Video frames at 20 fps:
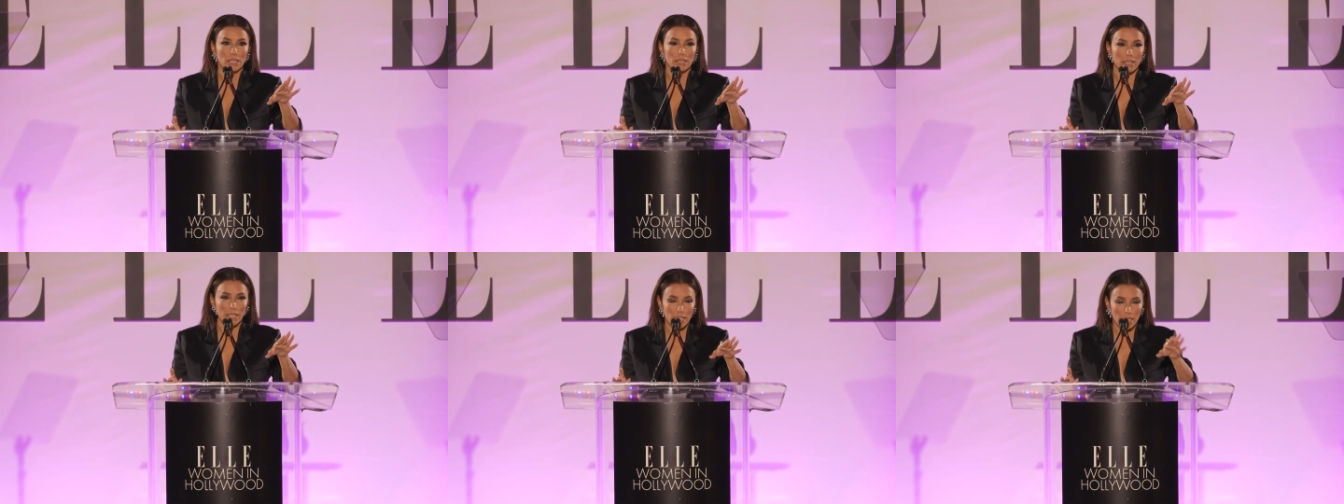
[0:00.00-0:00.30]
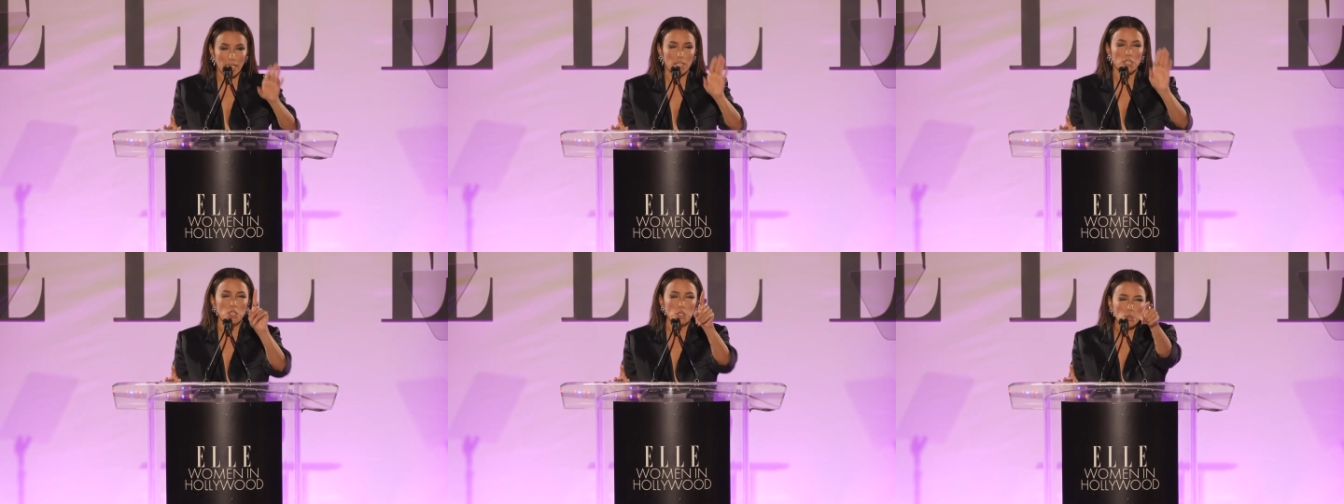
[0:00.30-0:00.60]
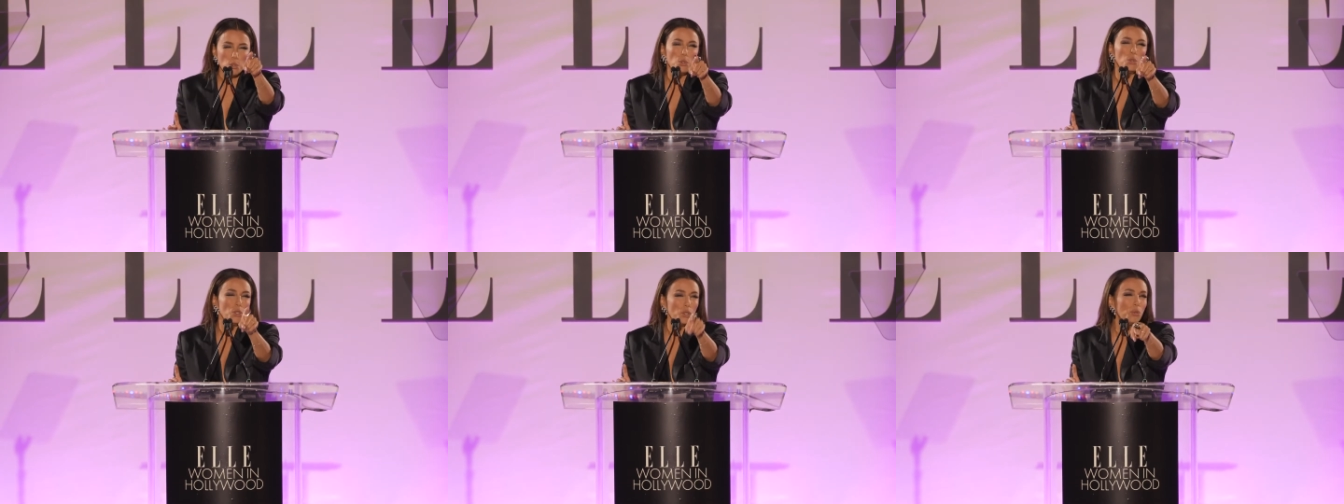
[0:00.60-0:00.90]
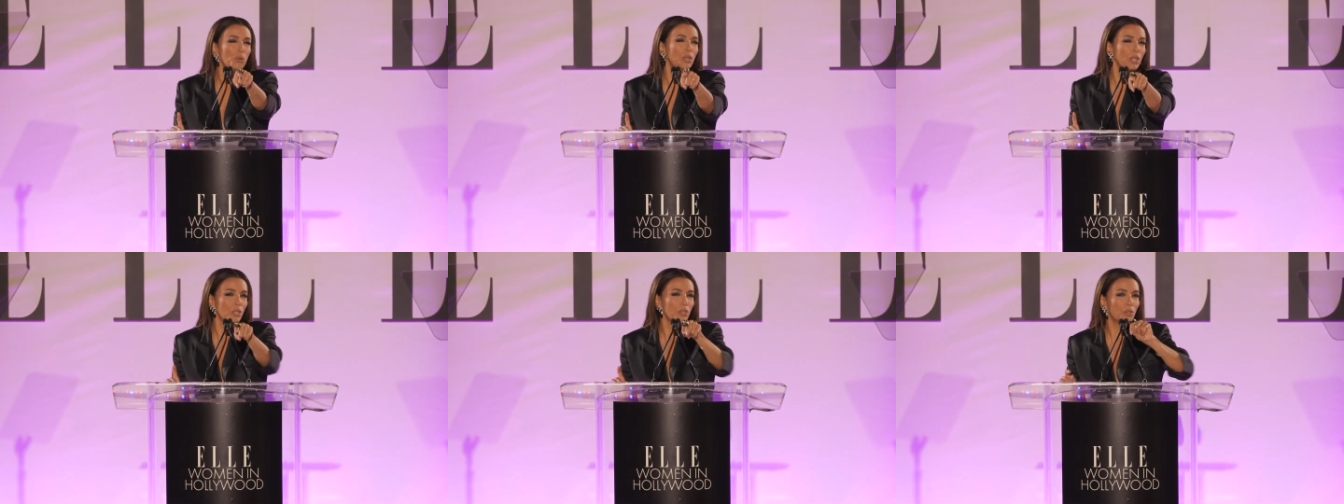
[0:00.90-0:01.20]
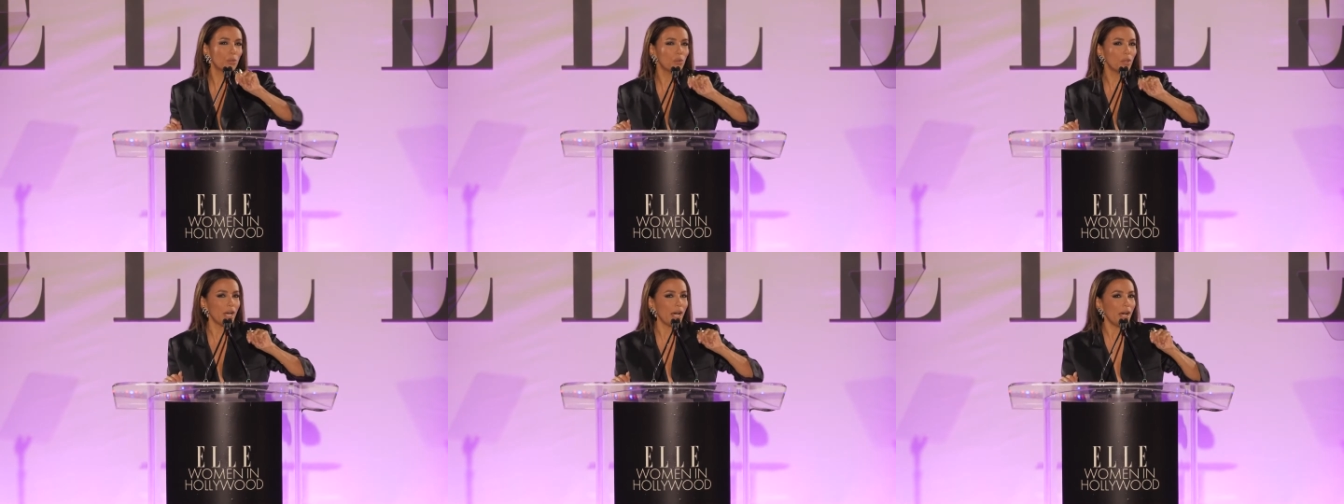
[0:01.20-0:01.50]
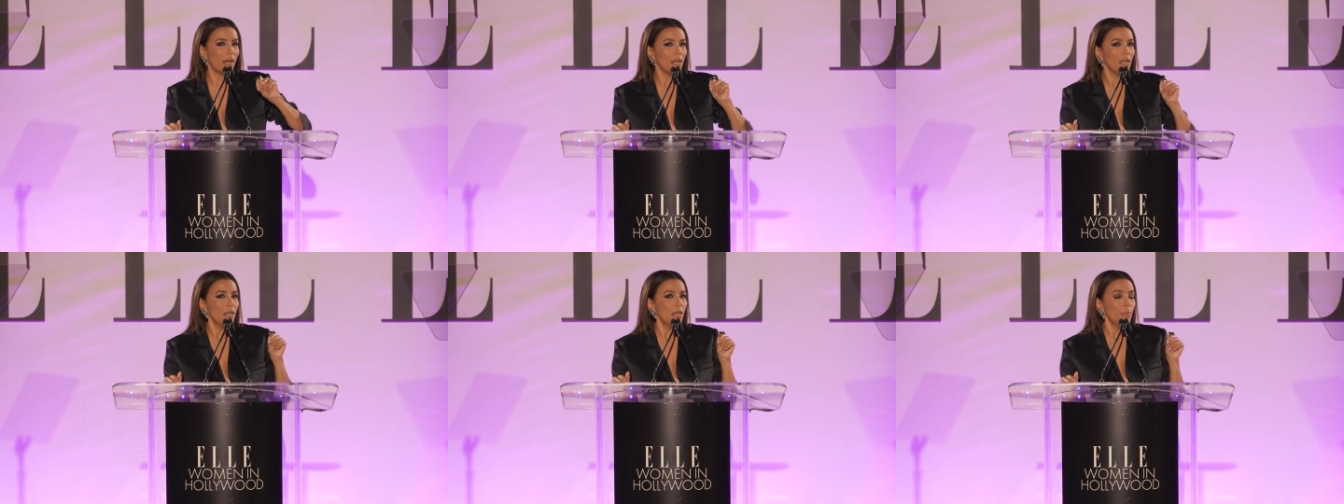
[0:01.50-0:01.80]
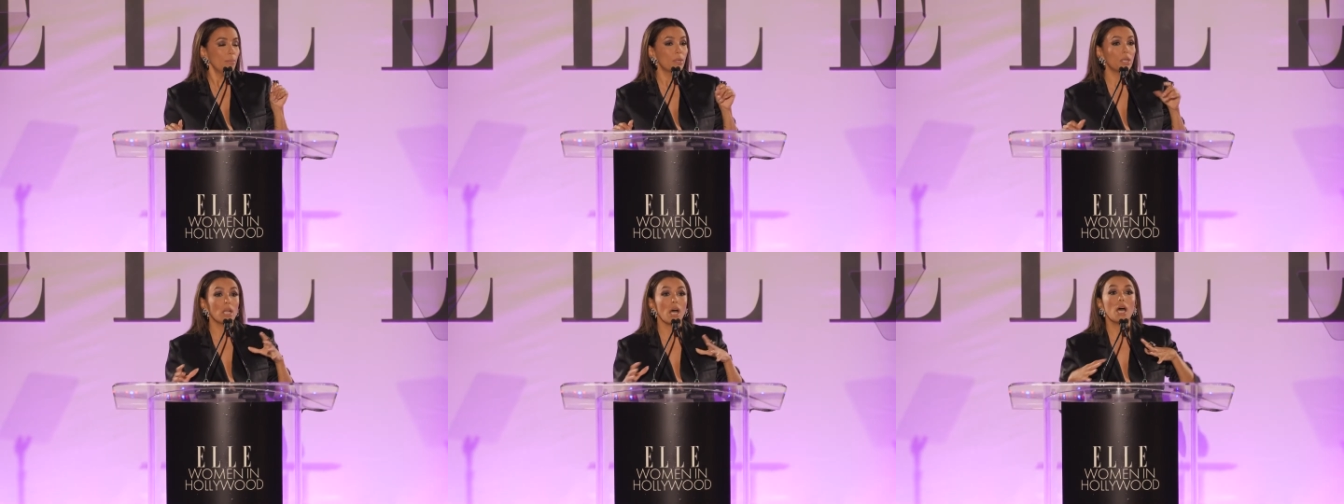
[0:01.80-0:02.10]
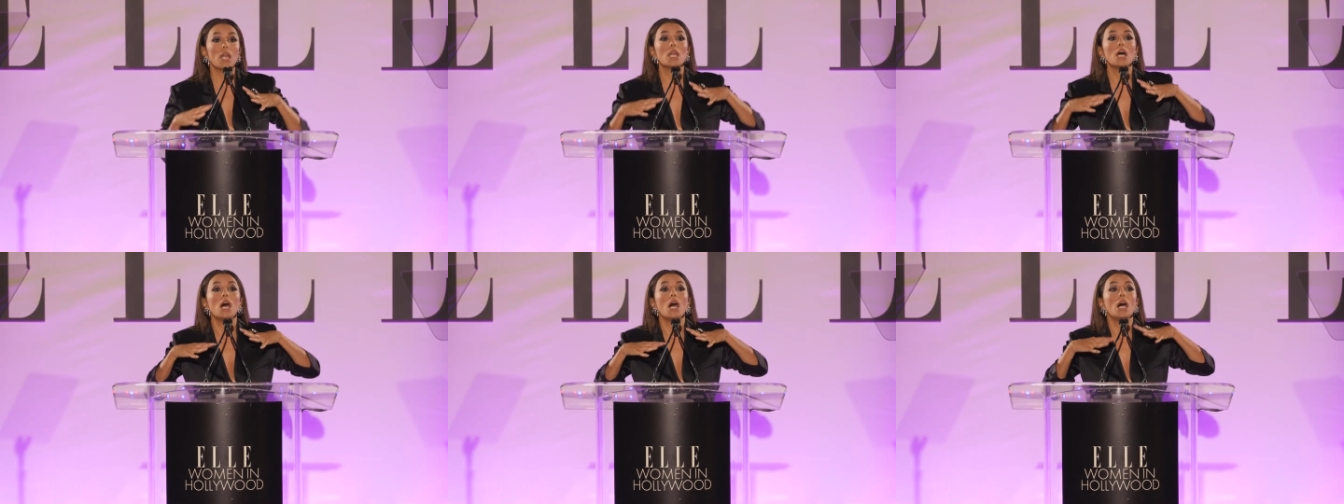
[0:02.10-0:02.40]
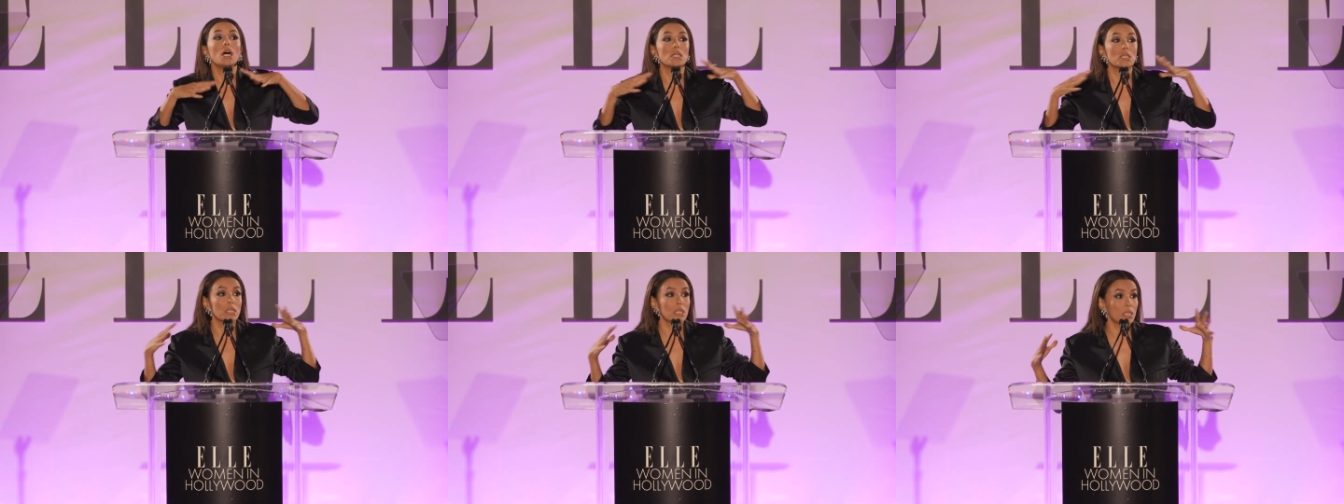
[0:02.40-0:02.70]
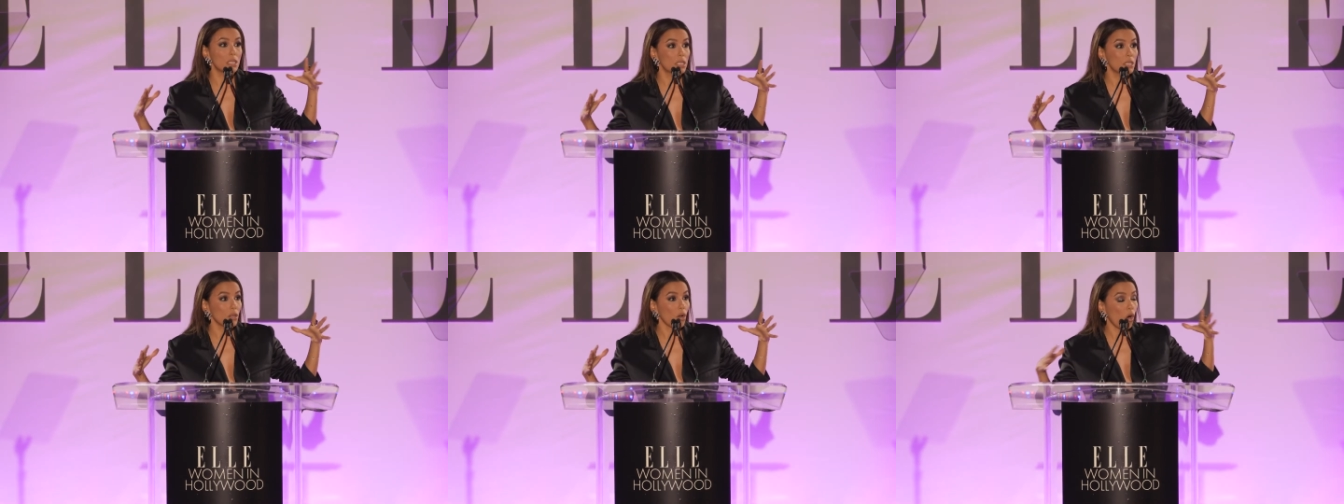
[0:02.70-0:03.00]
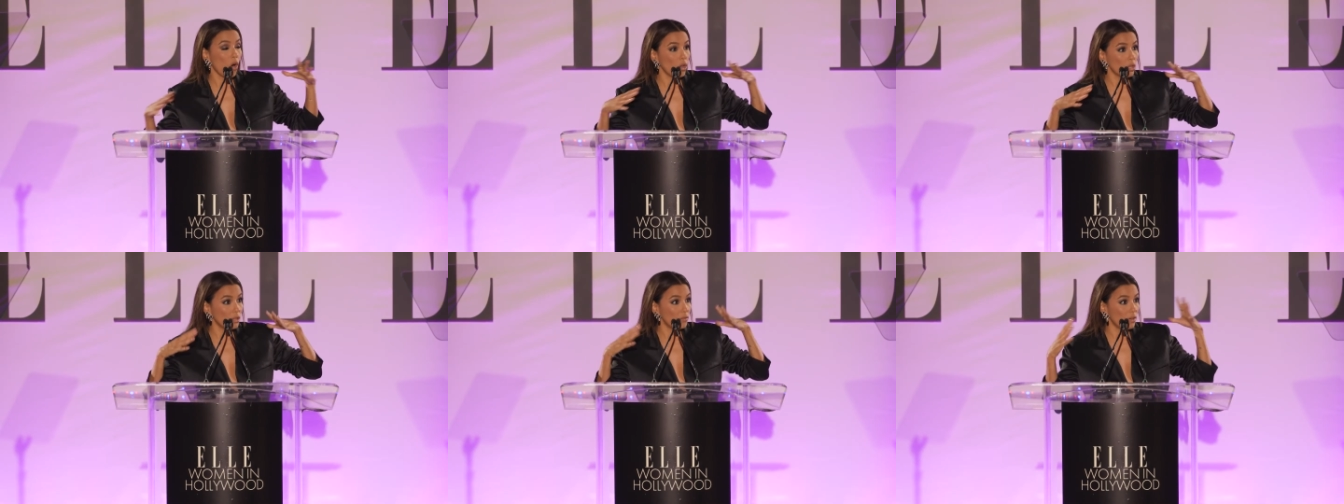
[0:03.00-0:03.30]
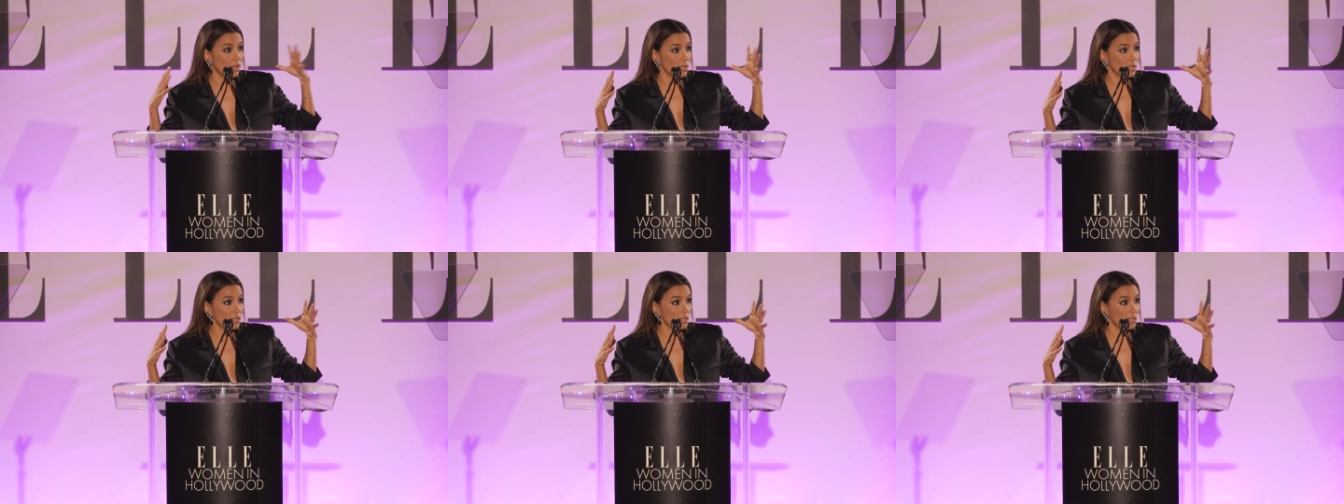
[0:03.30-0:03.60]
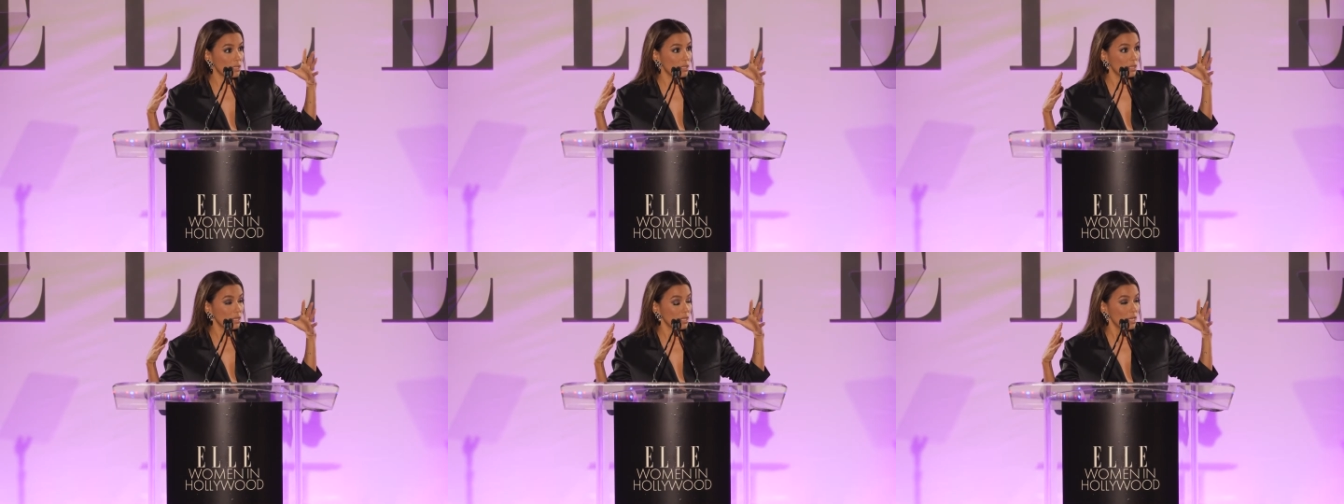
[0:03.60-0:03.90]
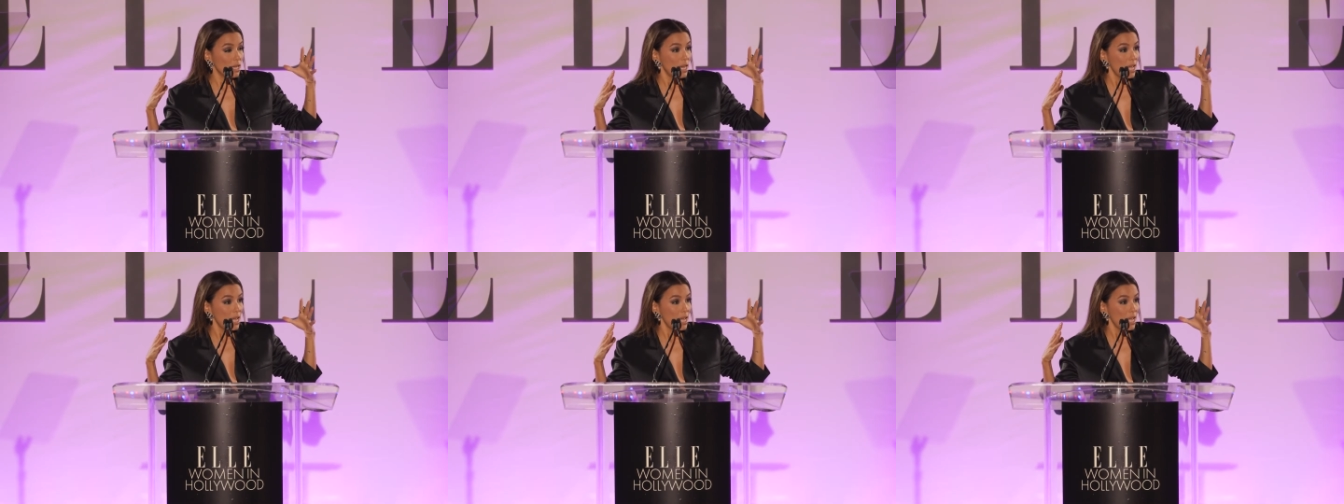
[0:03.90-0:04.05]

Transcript: Like, yeah, you, you can do that, but not us, all of us.